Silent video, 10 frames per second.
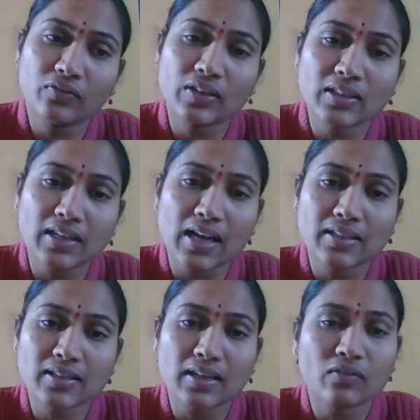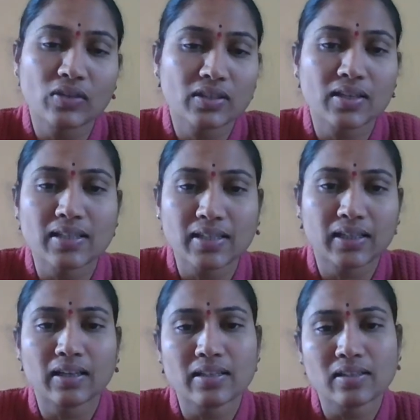first classes, like first class,
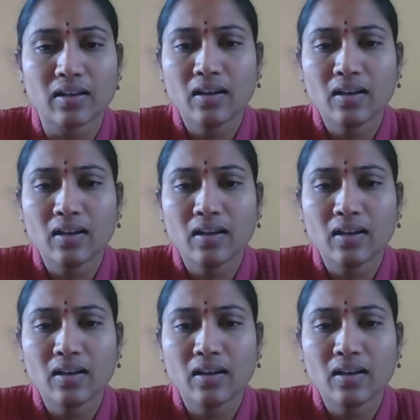second class,